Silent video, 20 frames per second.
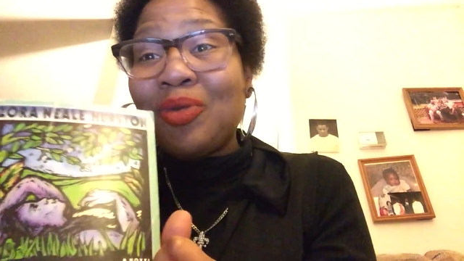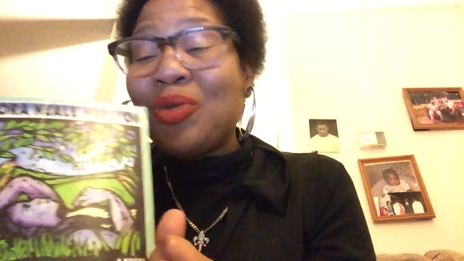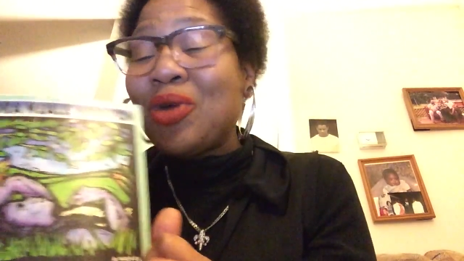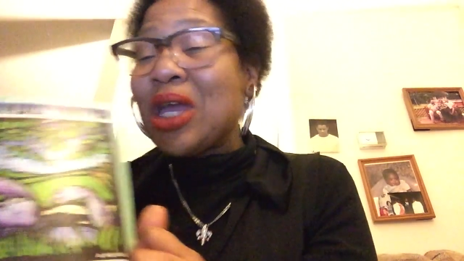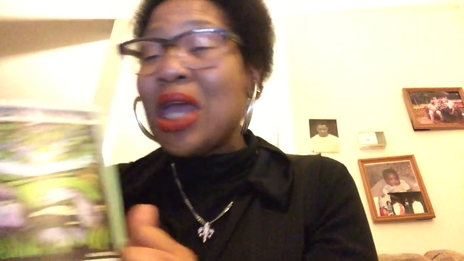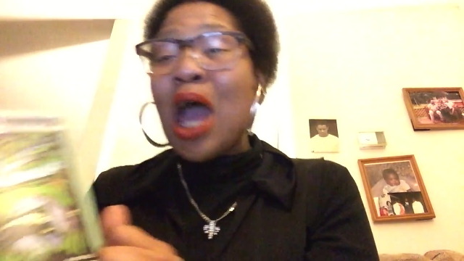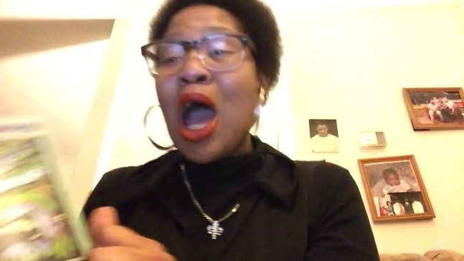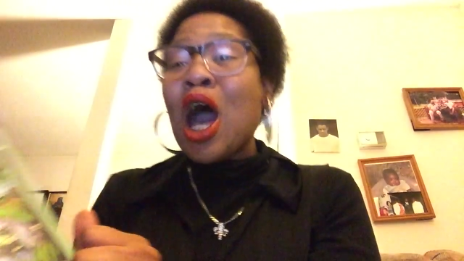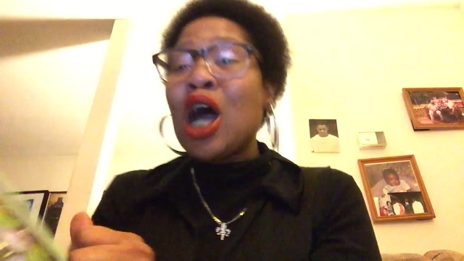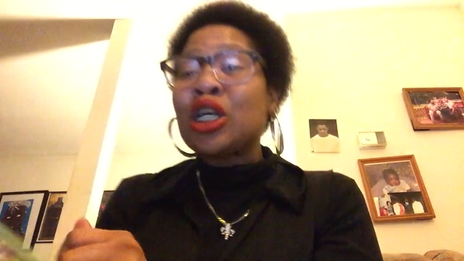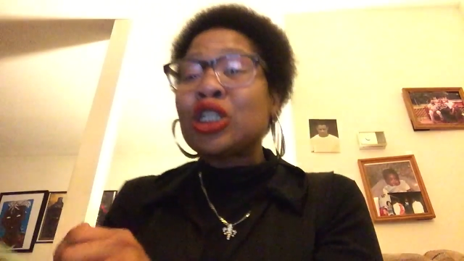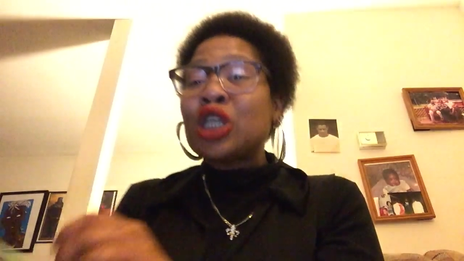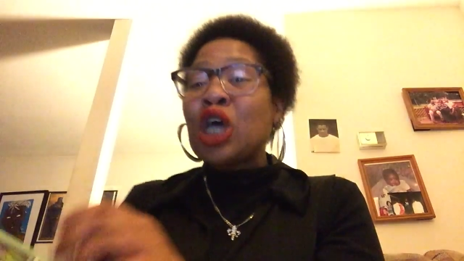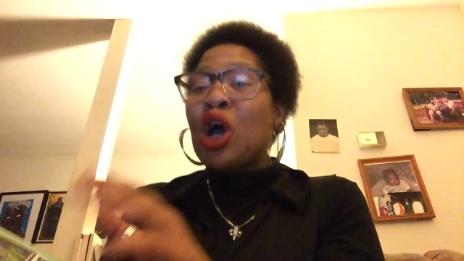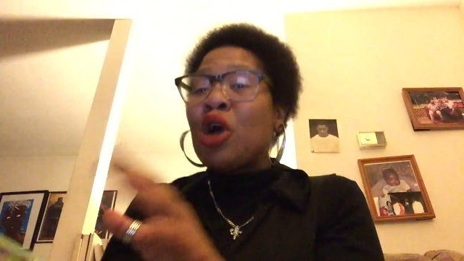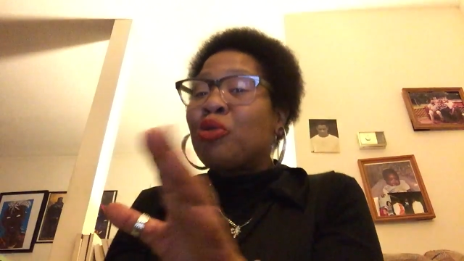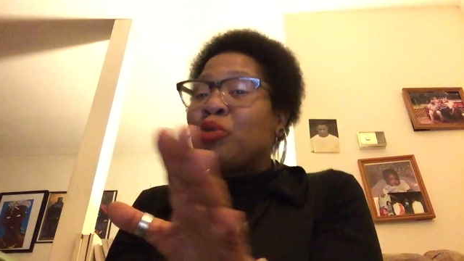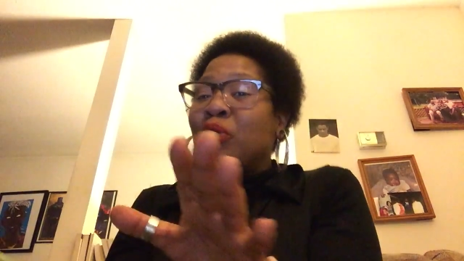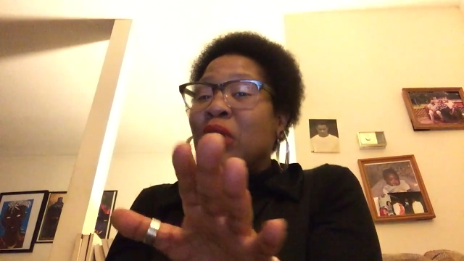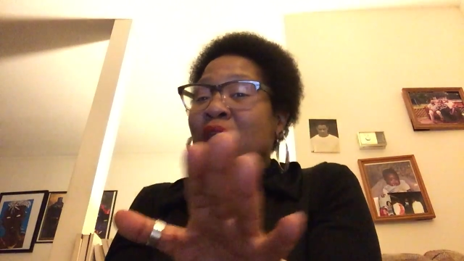We all
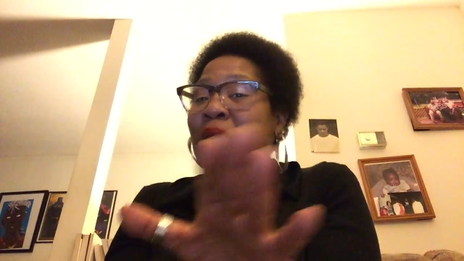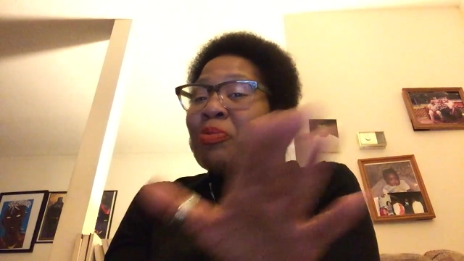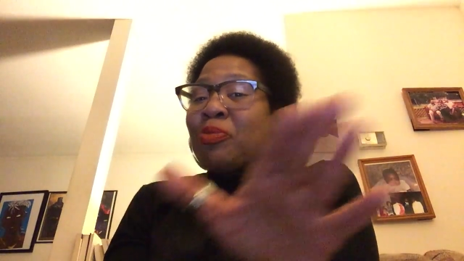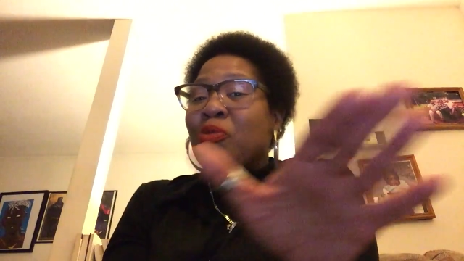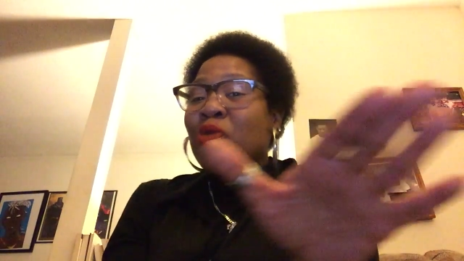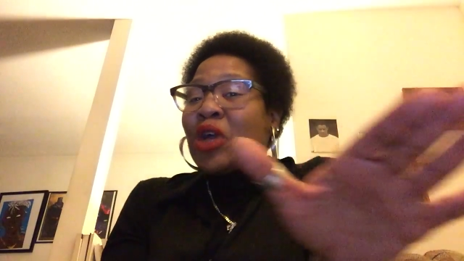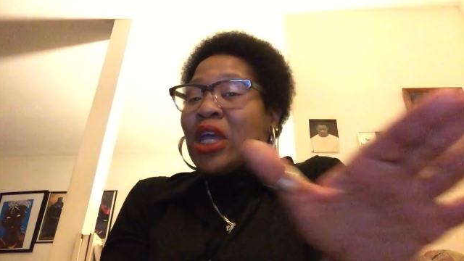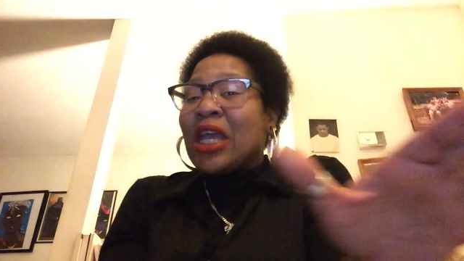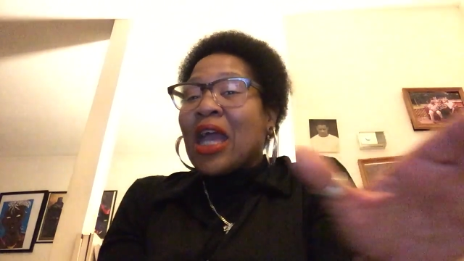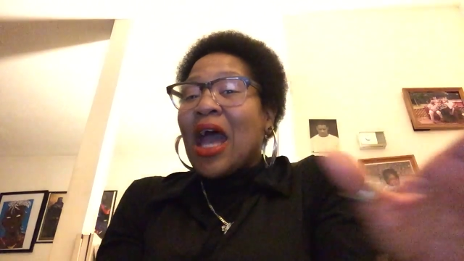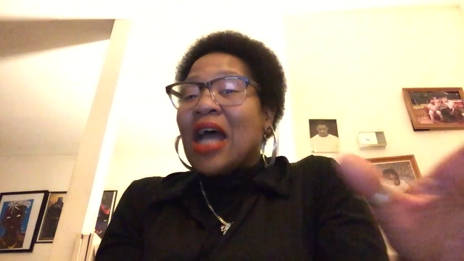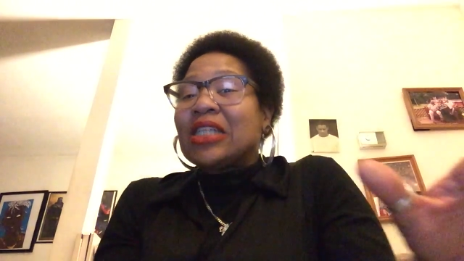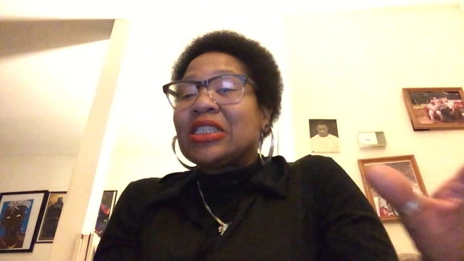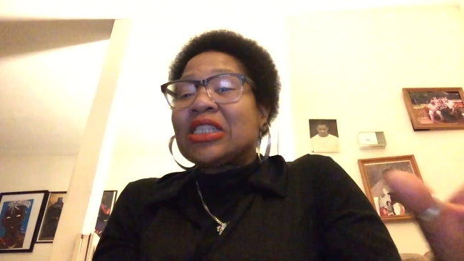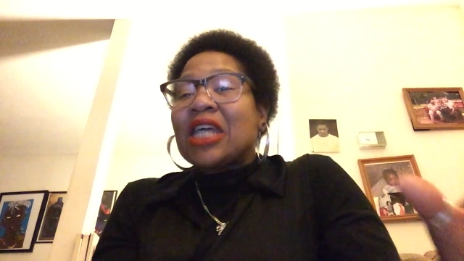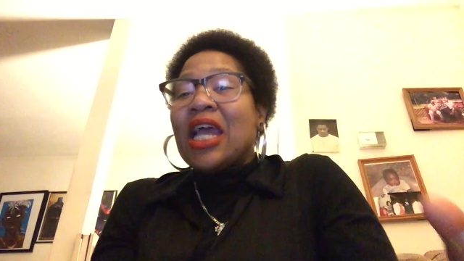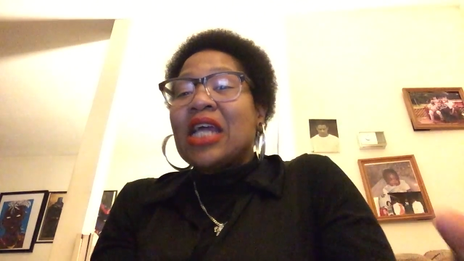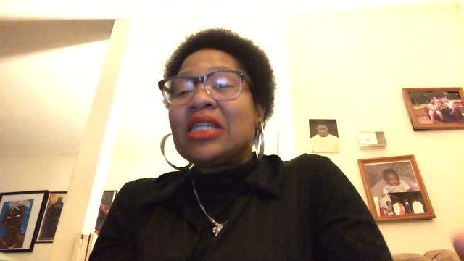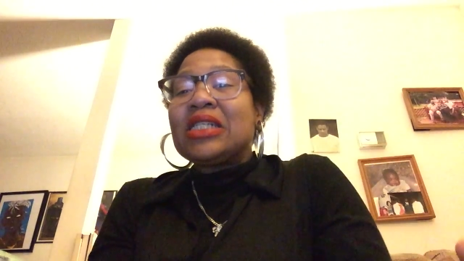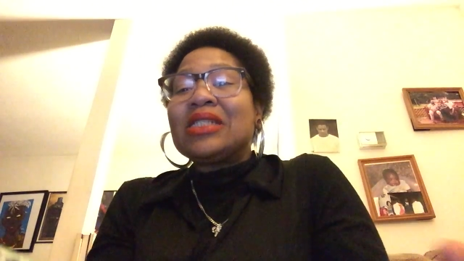know we we
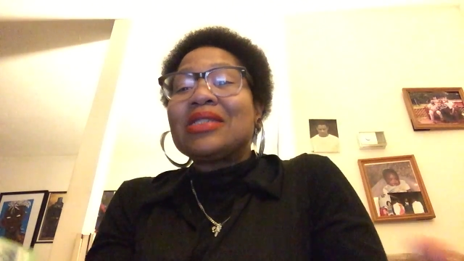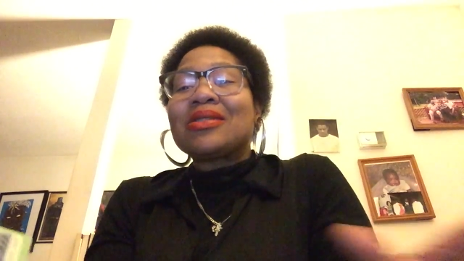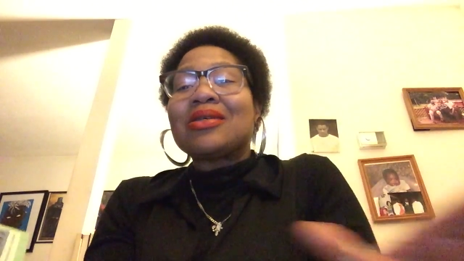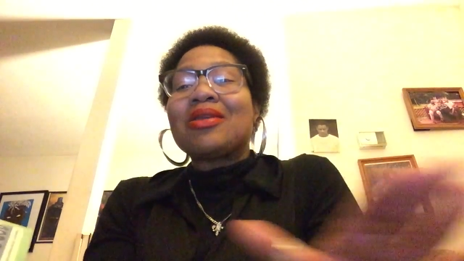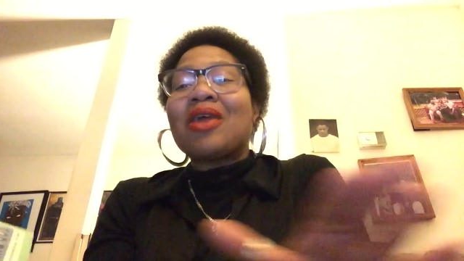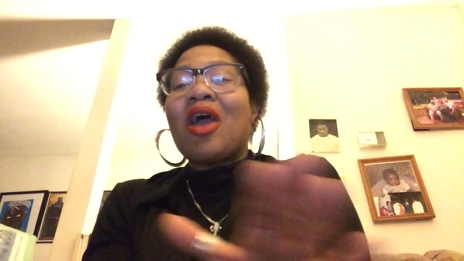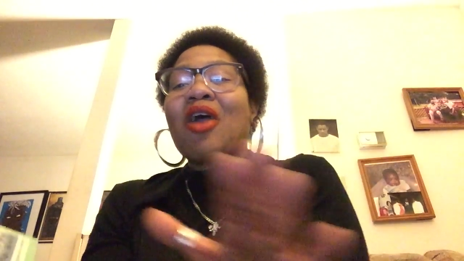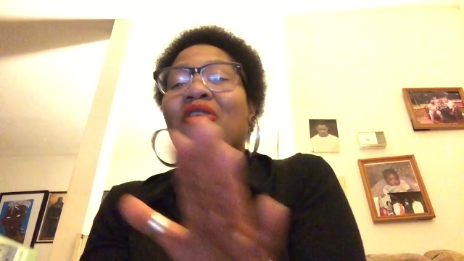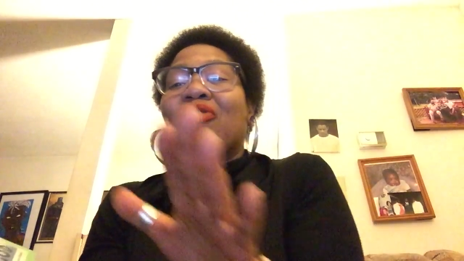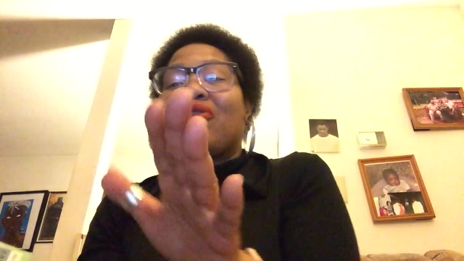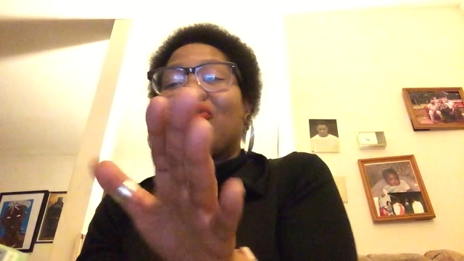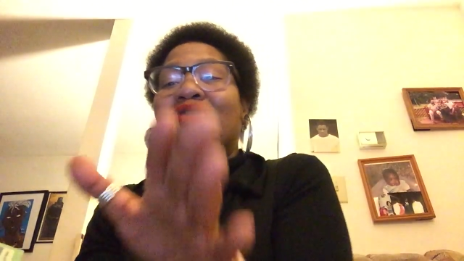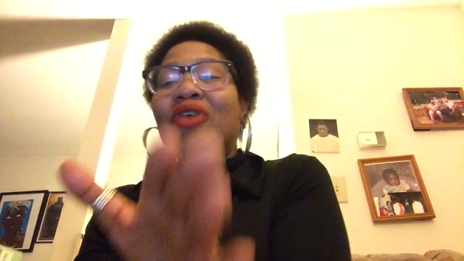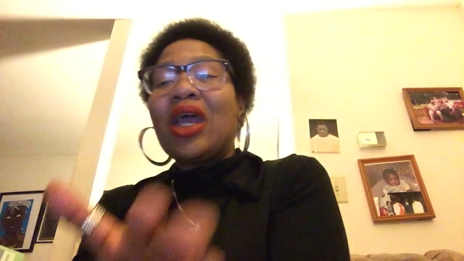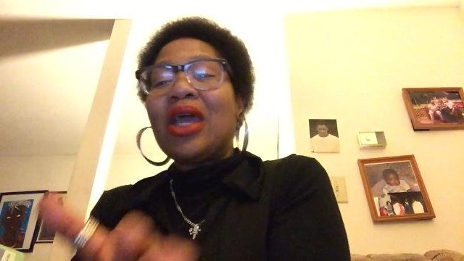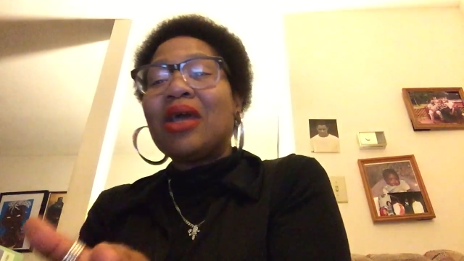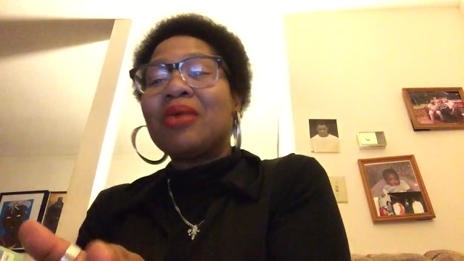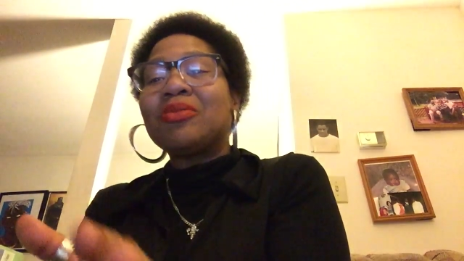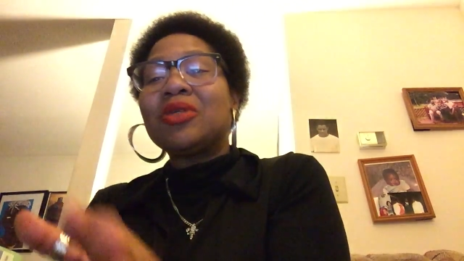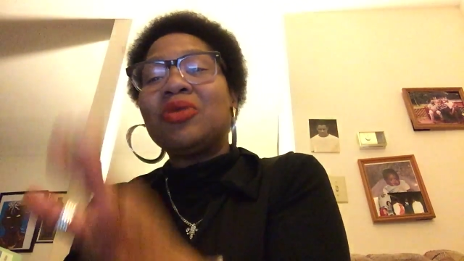got Janies in our
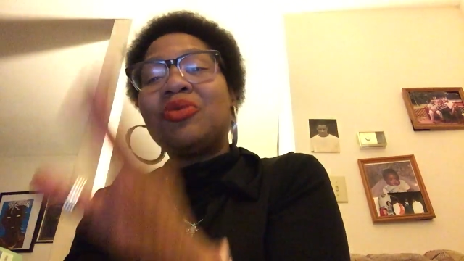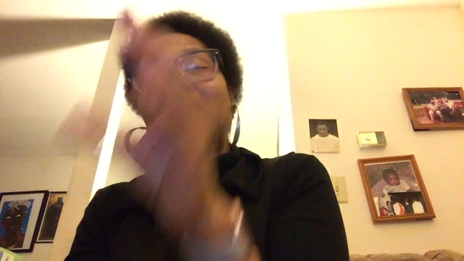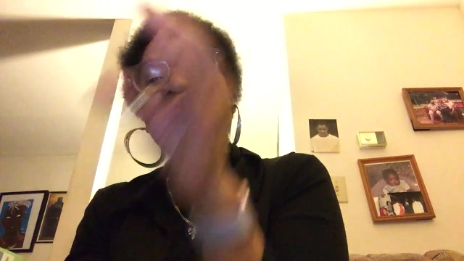family.